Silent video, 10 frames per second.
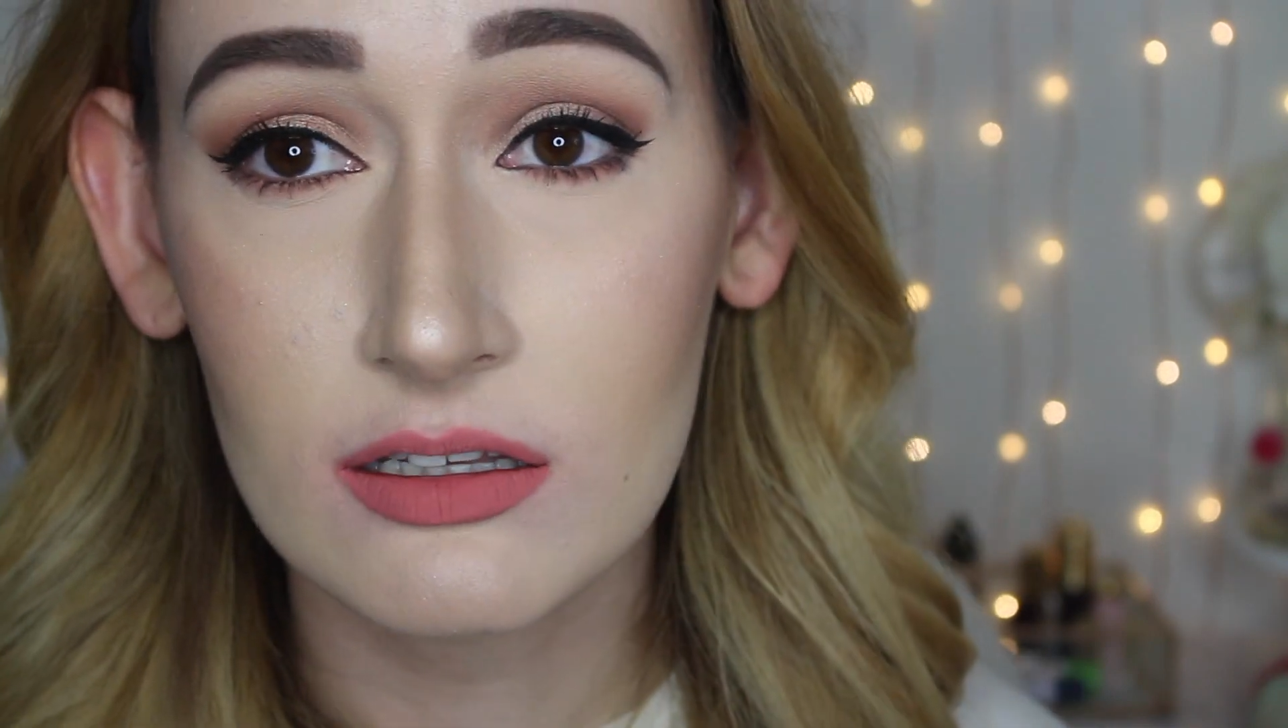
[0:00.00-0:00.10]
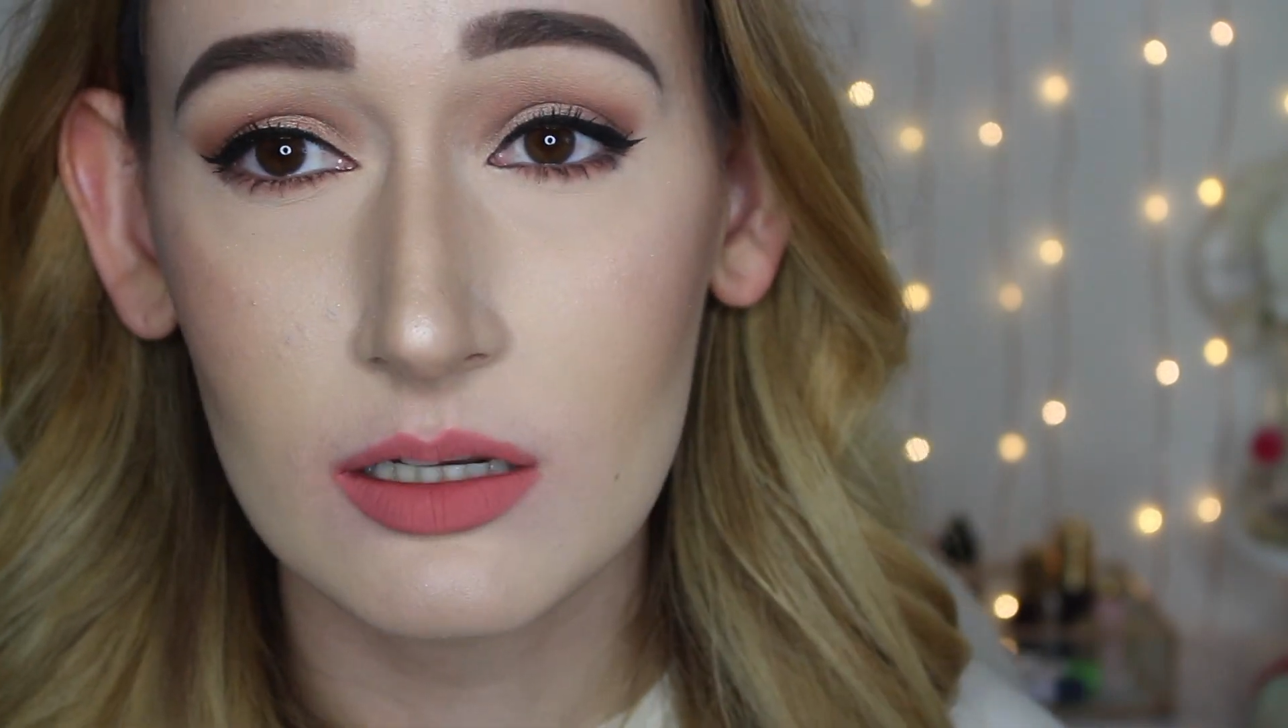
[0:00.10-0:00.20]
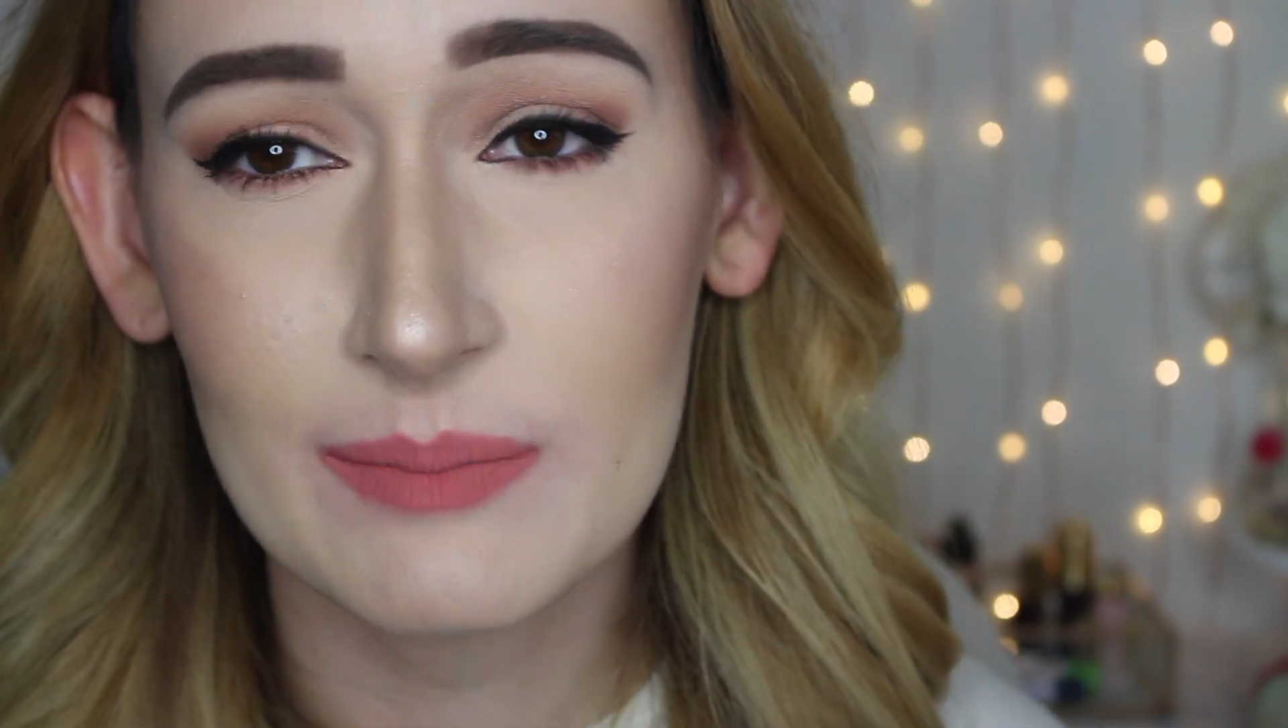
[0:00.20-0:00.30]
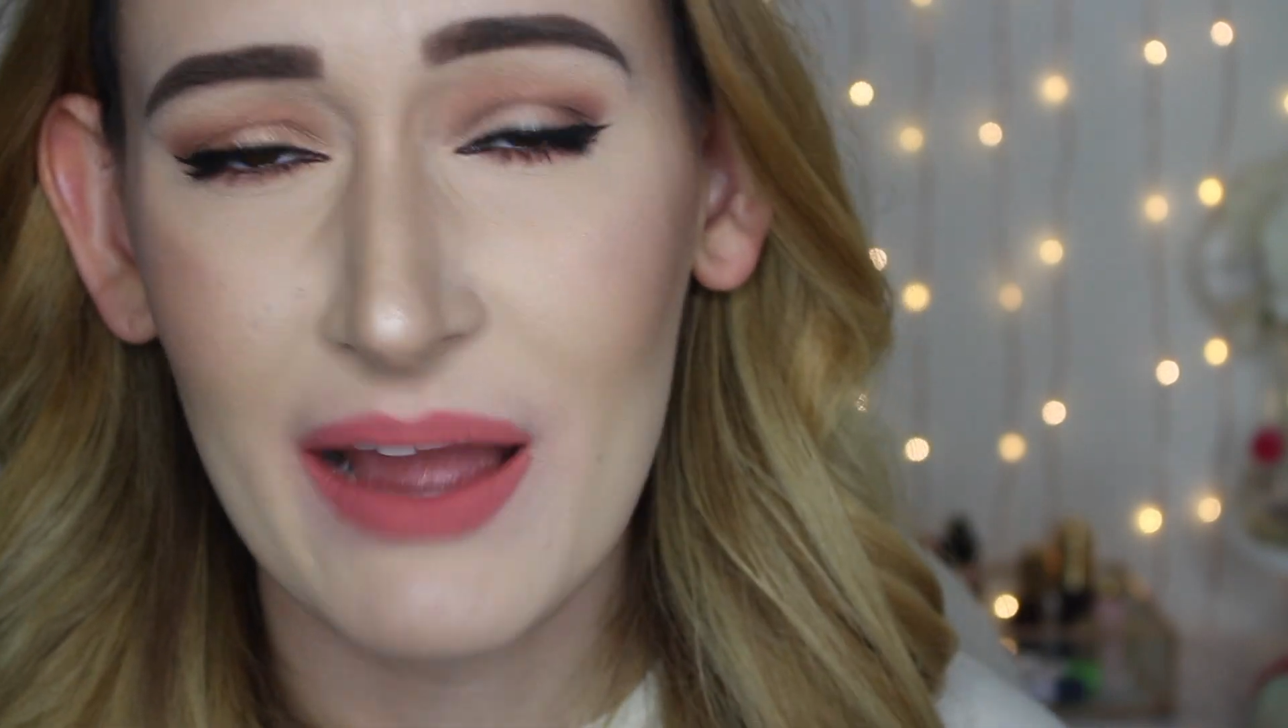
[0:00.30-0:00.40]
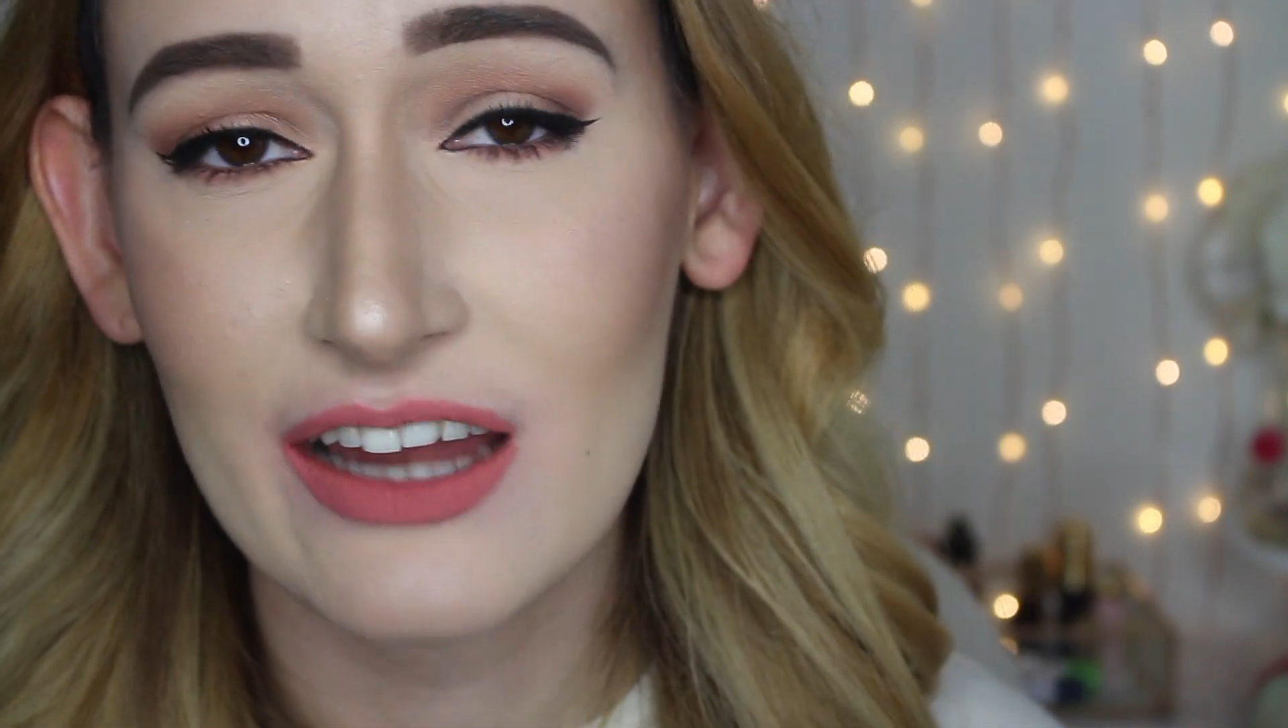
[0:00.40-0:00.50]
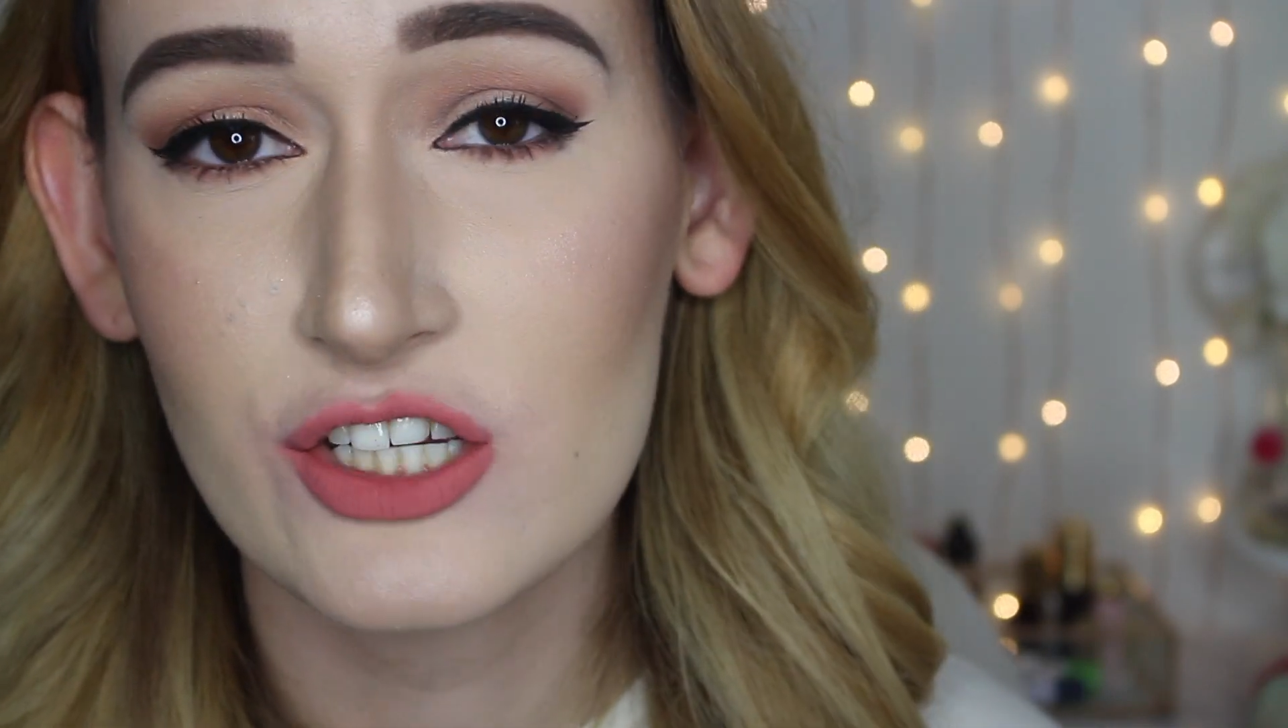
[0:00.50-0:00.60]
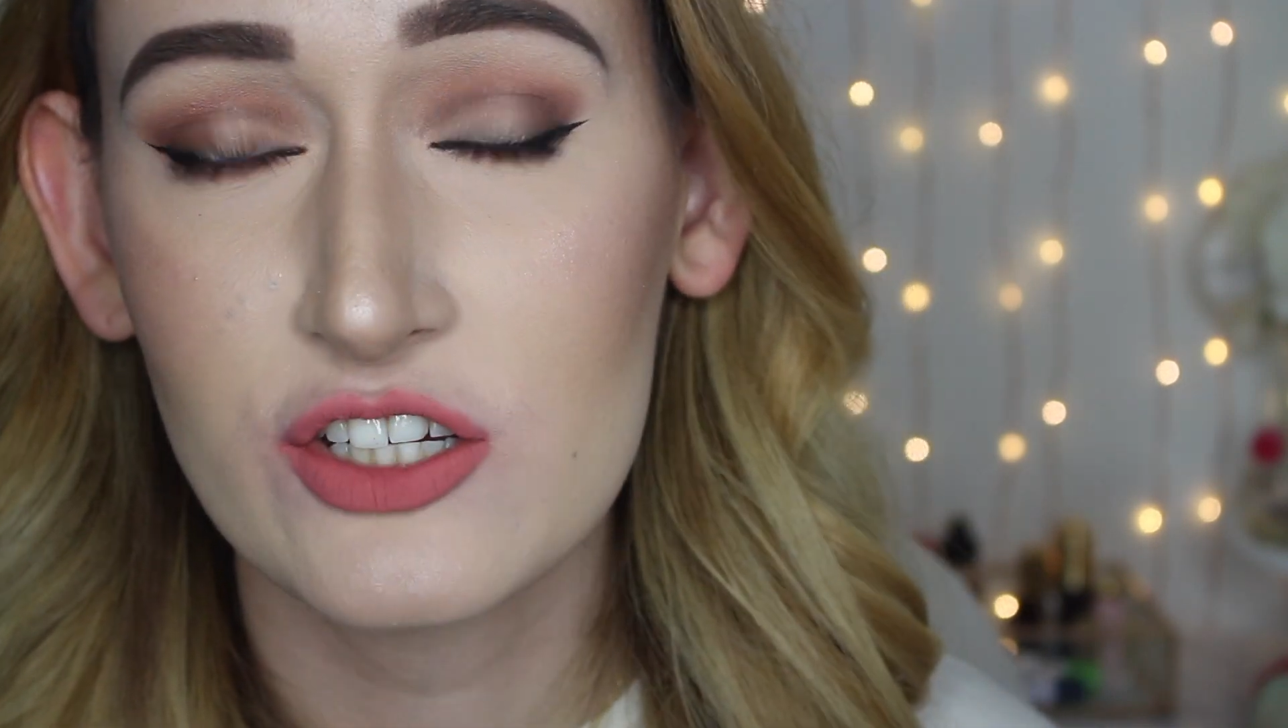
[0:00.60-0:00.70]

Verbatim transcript: a little bit patchy